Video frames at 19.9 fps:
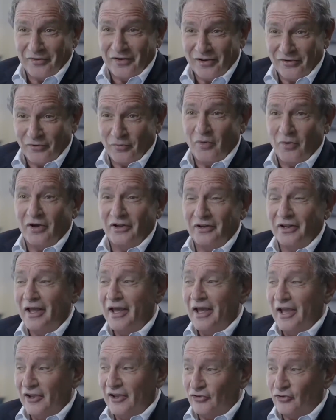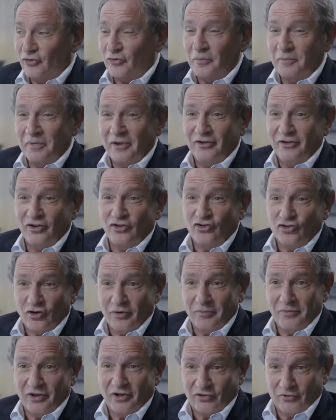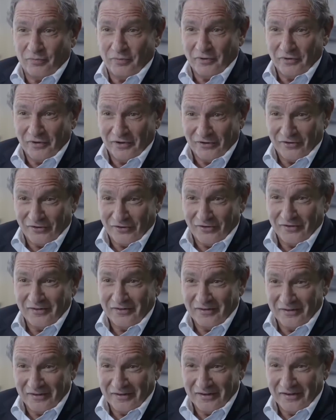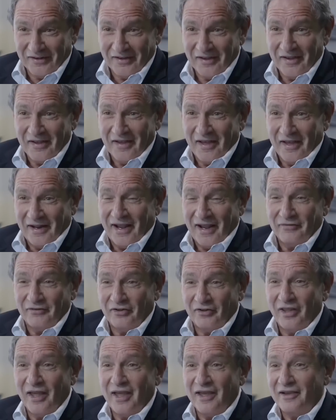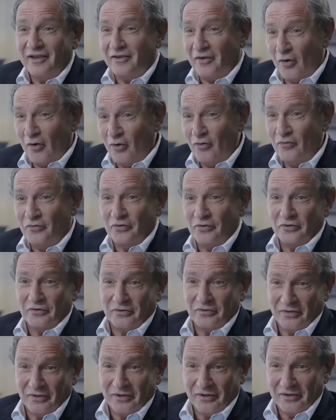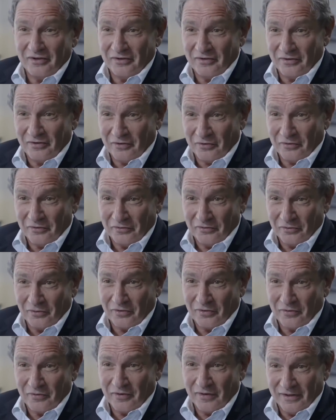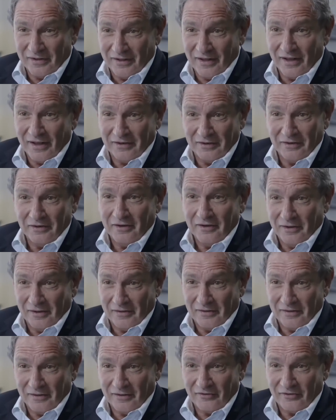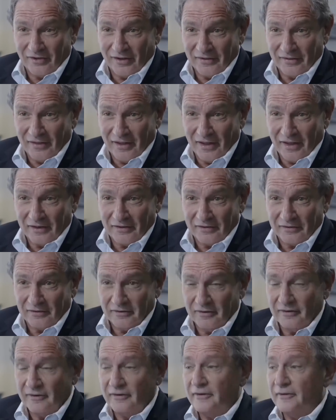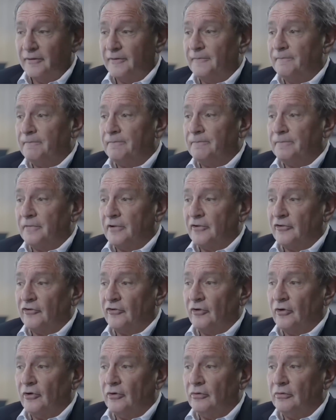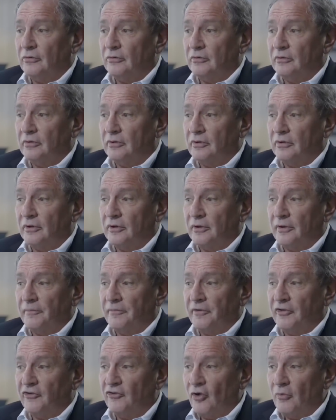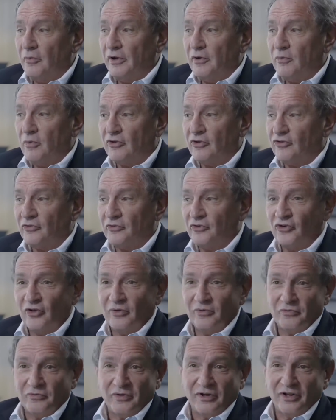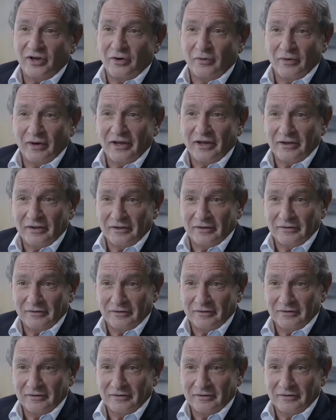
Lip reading: Koreans want is to repeat the German experience and have to take over the North Korean debt and things like that. So there's nobody who wants the regime to really go away.